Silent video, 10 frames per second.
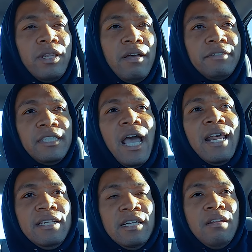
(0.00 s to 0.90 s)
Left
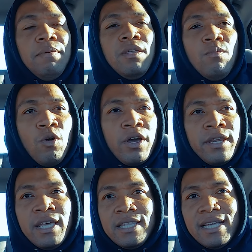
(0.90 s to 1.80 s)
side is gonna be the
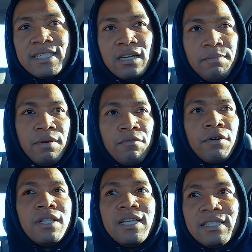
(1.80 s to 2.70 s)
one that's gonna be
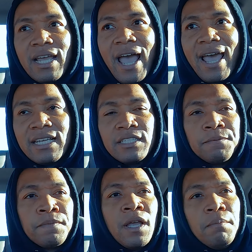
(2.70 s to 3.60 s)
really taxed
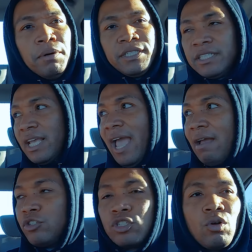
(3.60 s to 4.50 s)
but just
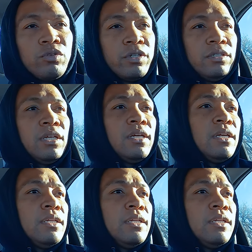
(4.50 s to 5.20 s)
have your shoulders